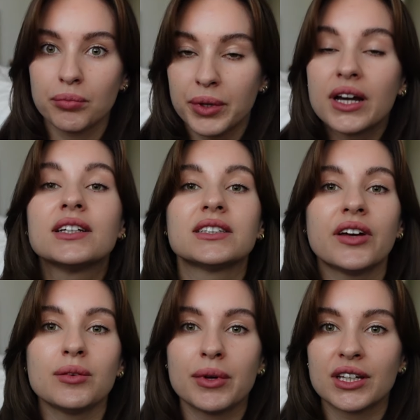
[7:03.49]
because of
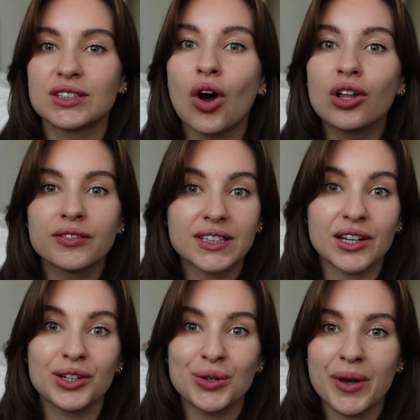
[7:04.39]
it. Because all of a
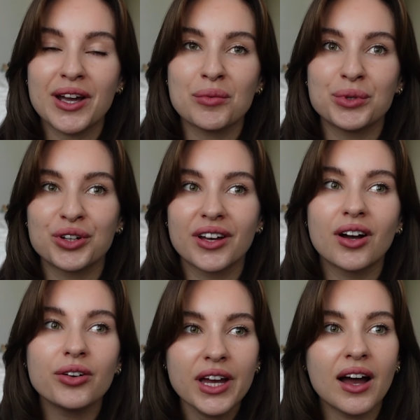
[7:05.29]
sudden you wake up and you're like,
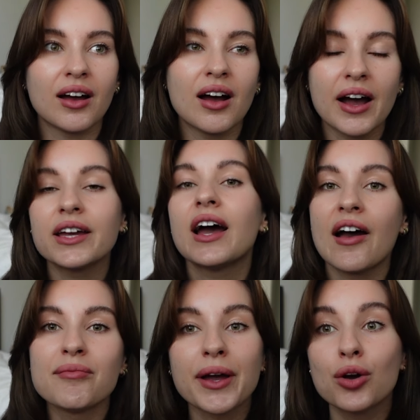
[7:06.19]
oh yeah, I
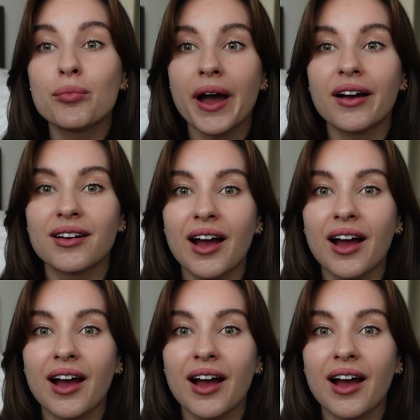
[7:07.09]
have my own back.